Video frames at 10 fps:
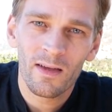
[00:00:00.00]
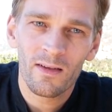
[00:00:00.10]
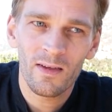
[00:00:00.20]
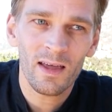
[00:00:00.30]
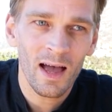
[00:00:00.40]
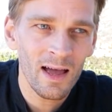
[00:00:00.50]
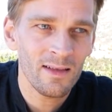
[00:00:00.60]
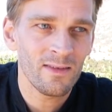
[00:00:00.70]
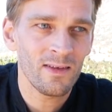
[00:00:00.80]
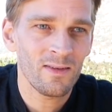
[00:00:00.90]
She
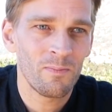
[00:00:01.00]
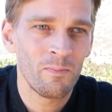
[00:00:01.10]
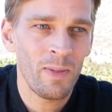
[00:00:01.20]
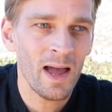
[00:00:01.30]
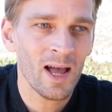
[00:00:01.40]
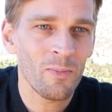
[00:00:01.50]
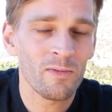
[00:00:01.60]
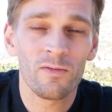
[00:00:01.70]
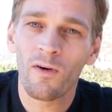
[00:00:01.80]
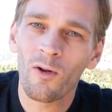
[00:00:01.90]
can't just pack up
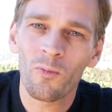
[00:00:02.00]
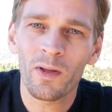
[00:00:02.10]
and follow